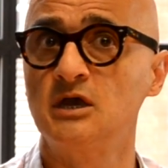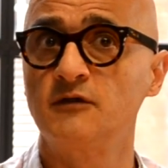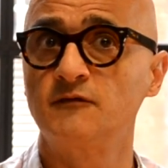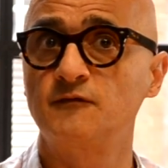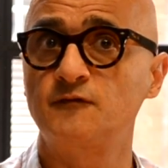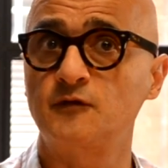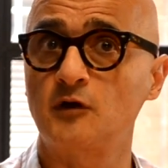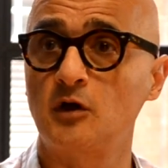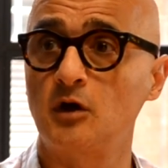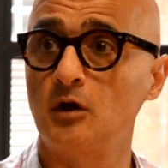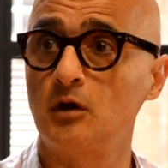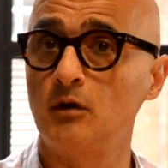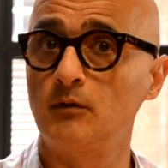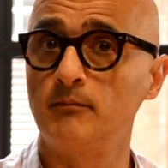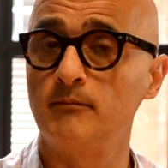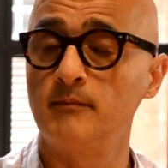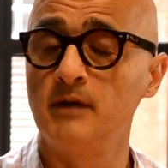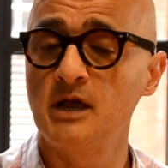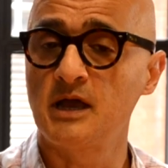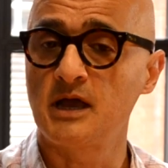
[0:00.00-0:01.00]

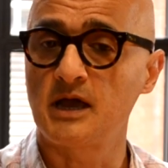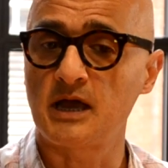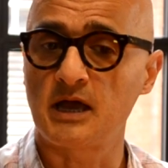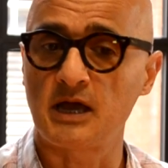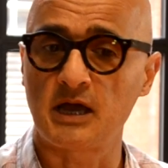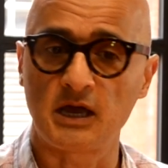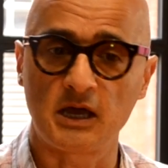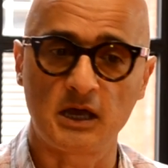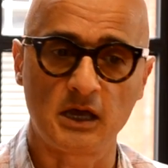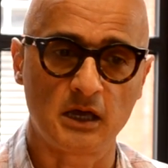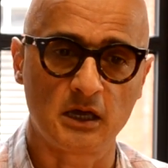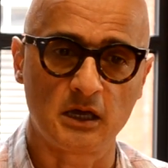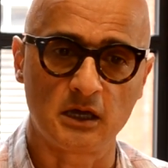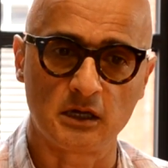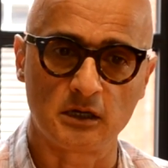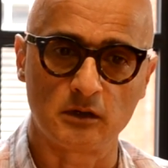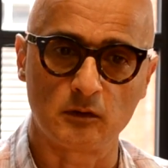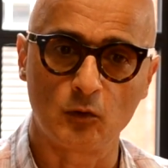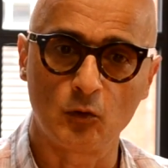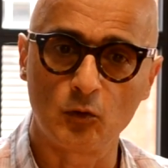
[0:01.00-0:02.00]
from
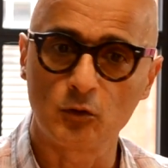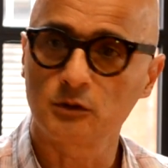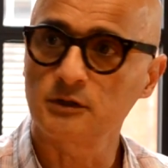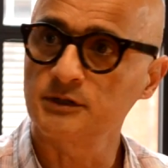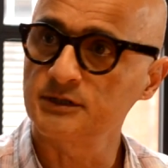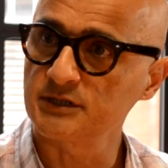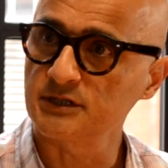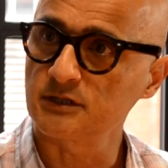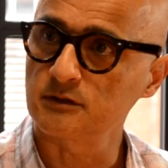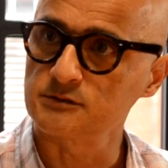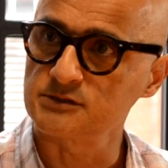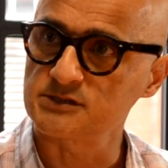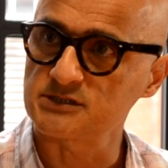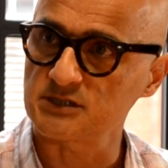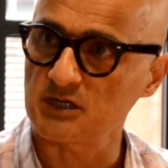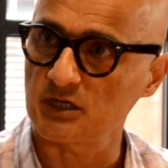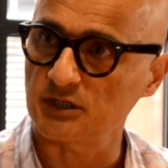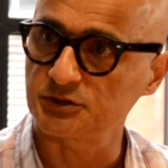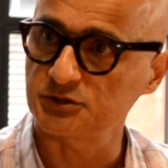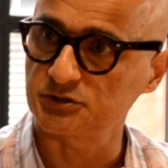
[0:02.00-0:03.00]
uh, organ
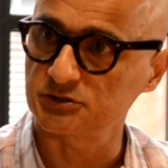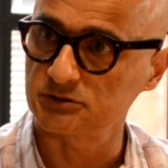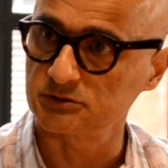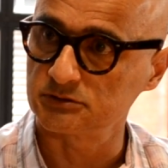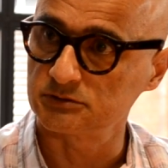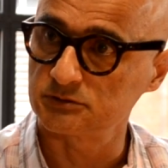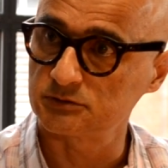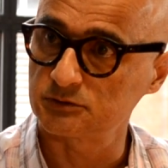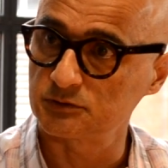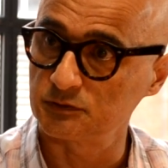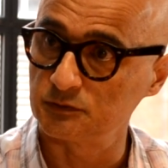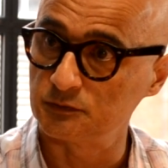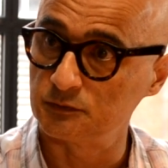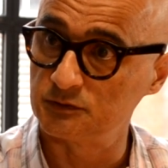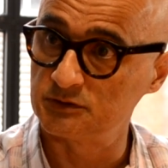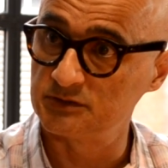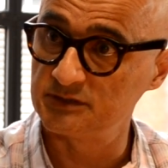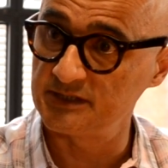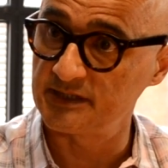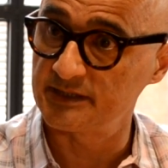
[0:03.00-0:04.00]
reconstruction to
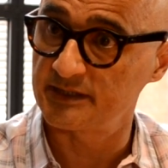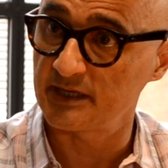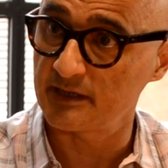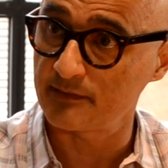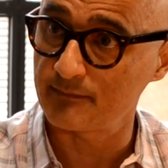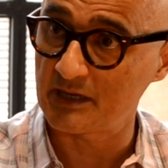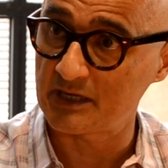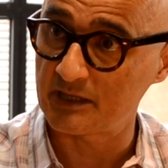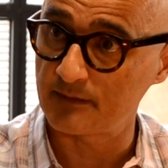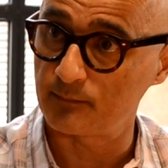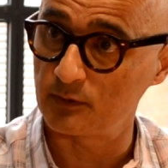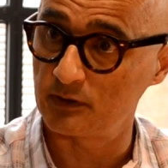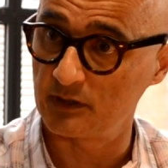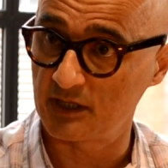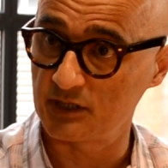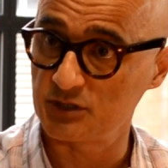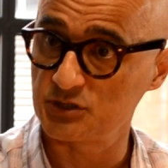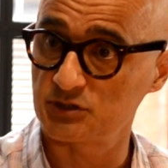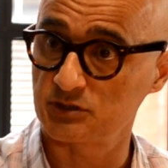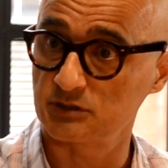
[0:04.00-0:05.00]
DNA
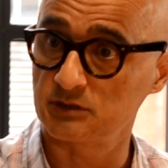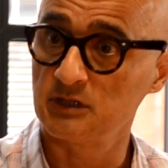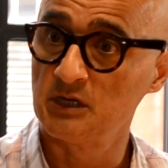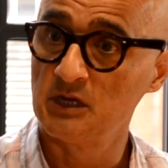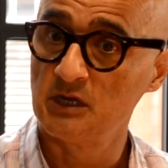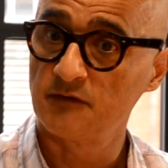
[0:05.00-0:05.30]
manipulation,